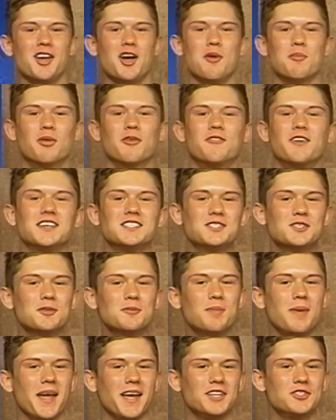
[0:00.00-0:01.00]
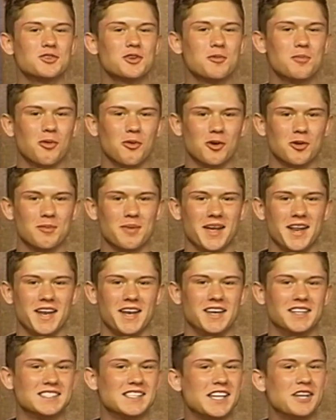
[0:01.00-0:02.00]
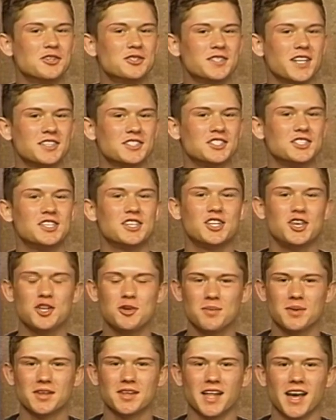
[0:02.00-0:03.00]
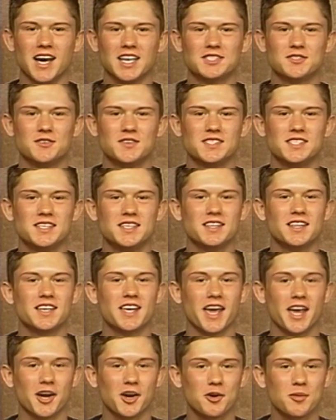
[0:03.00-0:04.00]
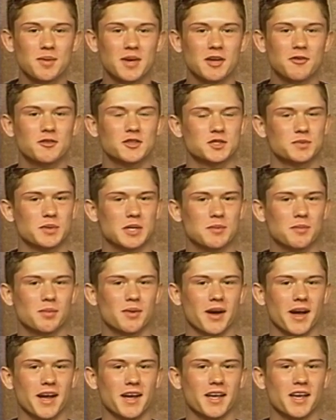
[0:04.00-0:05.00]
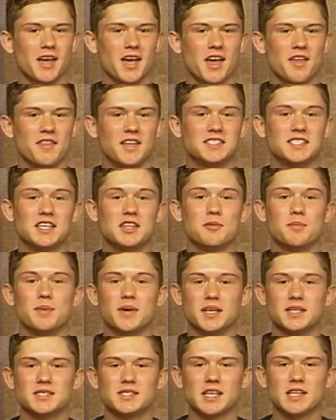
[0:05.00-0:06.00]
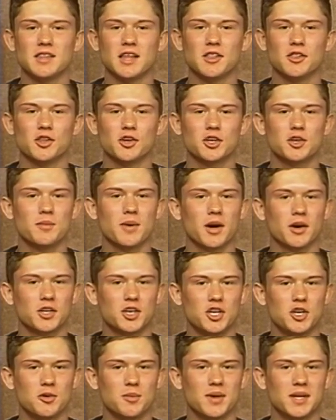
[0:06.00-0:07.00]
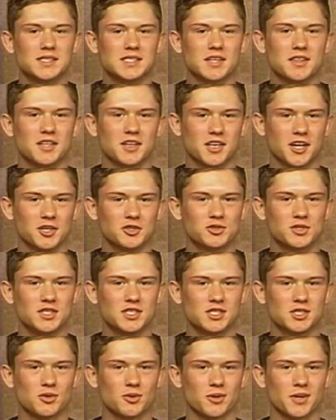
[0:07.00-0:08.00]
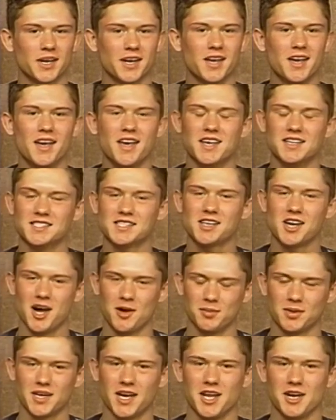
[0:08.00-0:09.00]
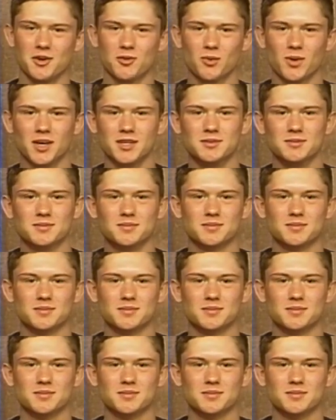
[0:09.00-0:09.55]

Professor Pedro Porben, in his introduction to Cuba class, visited the Caribbean for spring break. They say the biggest thing they learned about Cuba is that the country's story is a complicated one.